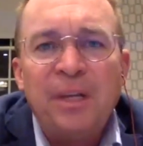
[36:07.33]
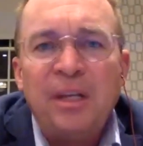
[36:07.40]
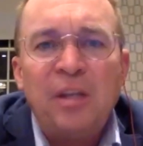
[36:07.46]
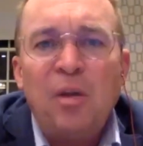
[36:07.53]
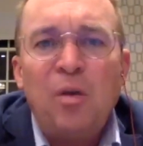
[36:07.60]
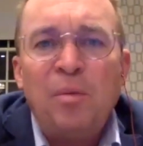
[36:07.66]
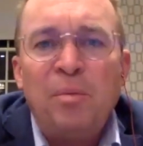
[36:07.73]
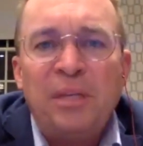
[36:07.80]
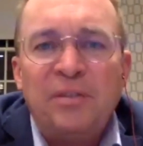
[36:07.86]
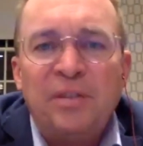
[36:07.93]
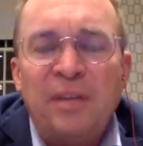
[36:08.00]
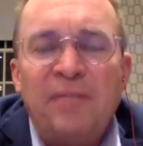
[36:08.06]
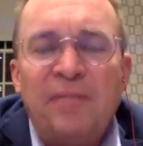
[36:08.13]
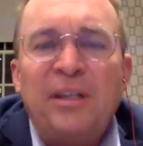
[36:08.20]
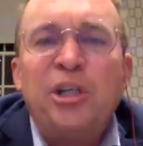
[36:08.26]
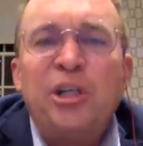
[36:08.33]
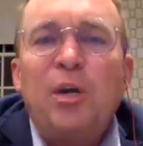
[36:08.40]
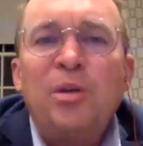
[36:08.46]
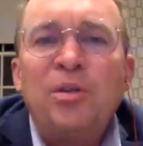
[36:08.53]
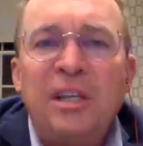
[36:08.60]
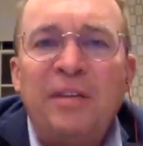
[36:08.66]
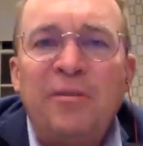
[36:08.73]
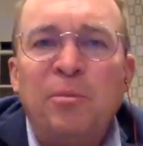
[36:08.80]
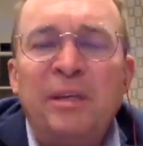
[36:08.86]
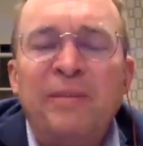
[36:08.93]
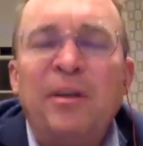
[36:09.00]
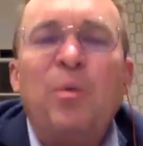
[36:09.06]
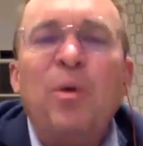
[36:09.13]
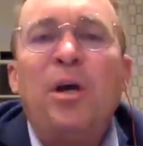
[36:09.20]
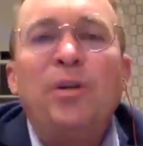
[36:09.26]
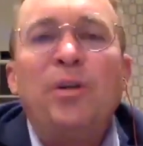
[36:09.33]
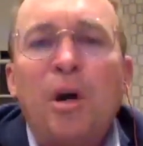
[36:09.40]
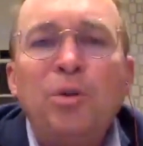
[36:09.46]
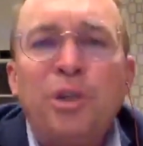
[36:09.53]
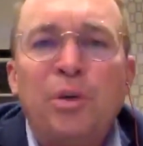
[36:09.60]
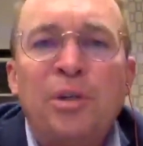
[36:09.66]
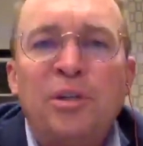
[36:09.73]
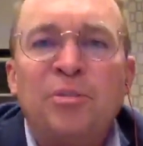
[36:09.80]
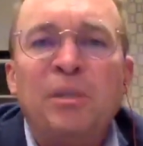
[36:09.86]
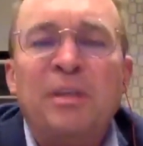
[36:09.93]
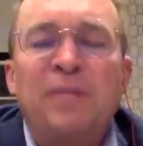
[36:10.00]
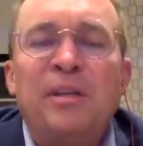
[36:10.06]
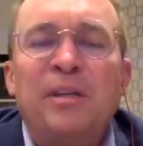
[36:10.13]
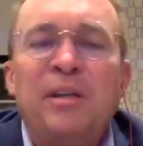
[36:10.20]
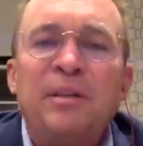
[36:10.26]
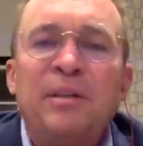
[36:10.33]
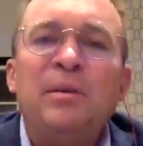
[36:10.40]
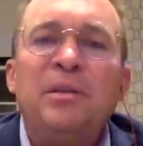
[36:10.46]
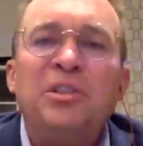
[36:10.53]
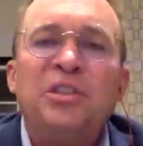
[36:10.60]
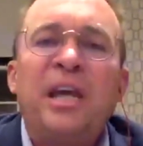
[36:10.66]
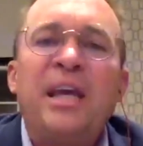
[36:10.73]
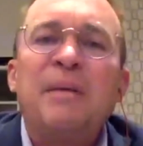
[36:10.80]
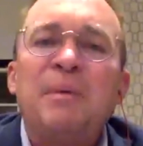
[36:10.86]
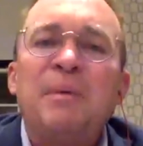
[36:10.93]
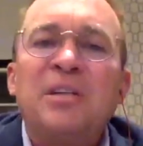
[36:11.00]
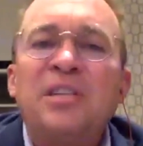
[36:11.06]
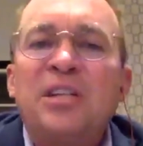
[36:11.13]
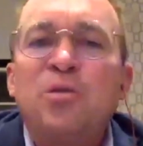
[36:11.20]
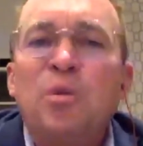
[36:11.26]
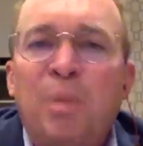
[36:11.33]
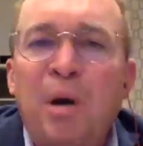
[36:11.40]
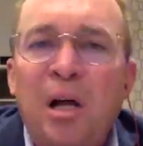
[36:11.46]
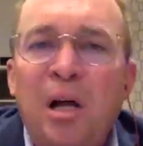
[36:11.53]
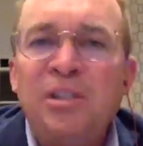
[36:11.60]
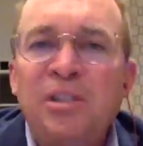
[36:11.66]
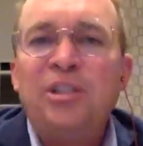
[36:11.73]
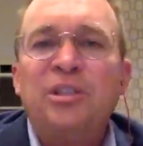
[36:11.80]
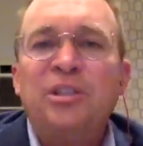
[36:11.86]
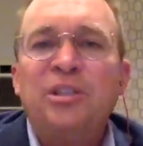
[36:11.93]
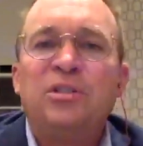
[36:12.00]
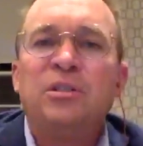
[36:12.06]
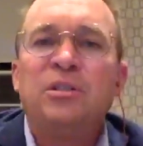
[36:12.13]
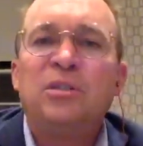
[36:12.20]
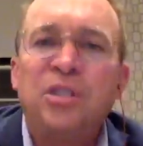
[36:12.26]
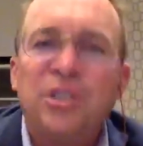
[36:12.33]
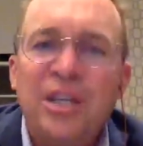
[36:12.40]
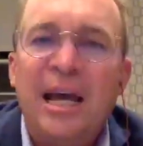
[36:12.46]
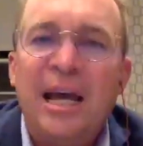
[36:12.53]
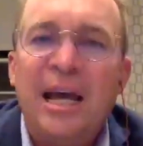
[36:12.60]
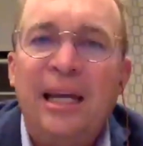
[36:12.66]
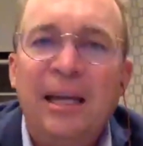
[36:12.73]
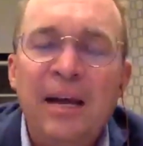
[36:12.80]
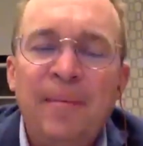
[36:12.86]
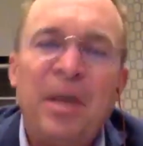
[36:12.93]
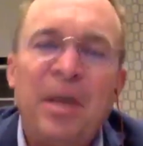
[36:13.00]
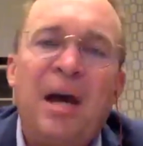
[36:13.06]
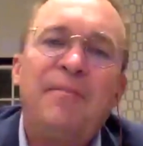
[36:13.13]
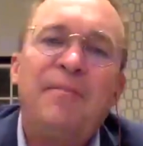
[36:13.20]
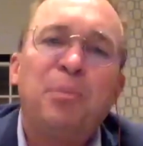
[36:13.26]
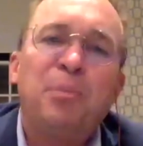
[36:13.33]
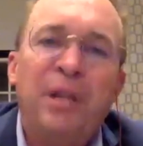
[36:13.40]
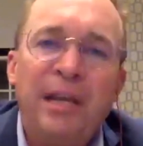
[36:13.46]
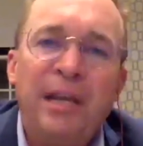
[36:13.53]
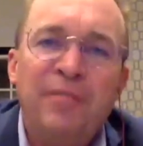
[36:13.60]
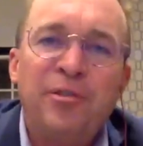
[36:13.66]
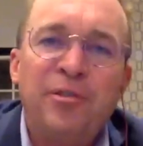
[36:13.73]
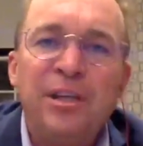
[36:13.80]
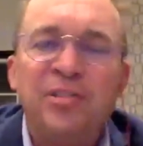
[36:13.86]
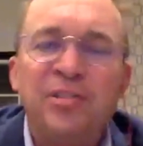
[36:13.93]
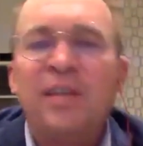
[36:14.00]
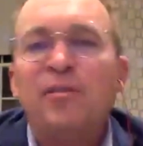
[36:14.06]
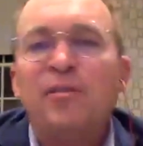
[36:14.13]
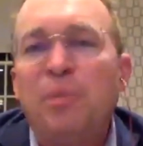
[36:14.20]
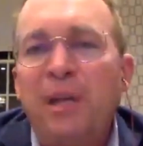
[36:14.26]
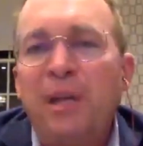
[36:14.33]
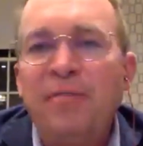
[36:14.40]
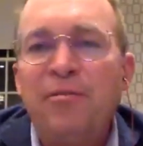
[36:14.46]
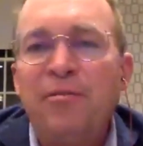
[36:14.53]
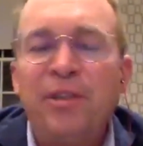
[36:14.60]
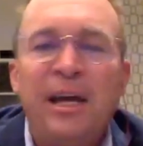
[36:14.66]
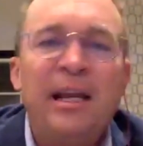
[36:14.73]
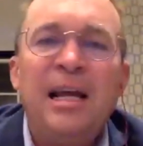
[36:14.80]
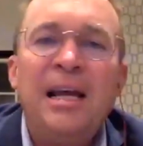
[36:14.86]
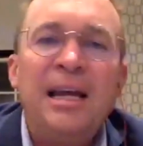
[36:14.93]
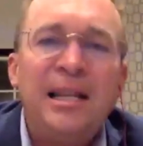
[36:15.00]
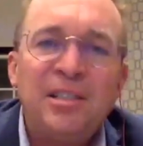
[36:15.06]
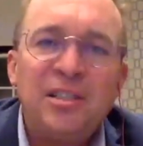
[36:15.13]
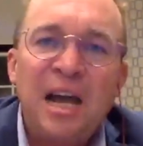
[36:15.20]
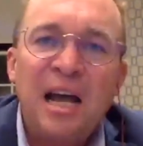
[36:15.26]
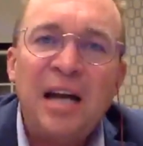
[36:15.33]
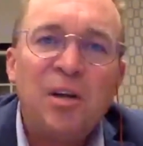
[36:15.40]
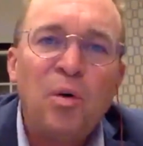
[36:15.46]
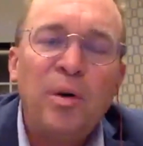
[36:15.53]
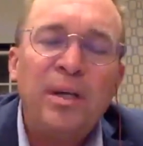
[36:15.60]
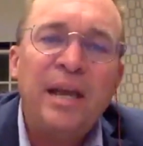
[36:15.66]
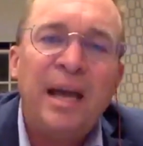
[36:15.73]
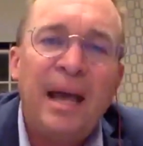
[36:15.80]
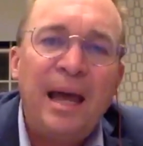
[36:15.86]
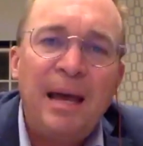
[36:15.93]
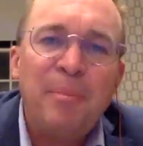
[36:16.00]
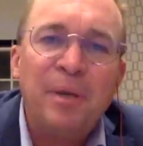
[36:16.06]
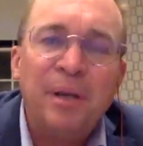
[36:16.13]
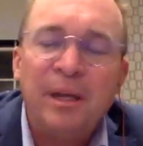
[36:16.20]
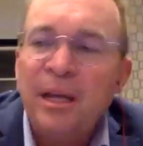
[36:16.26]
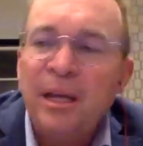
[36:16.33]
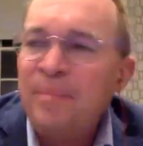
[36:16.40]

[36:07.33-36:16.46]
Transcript: No one believes that. In fact, Joe doesn't even believe that. We all know Joe doesn't believe it. He's saying it because that's what politicians say. I have a plan for this. I have a plan for that. It's not sure. going to happen.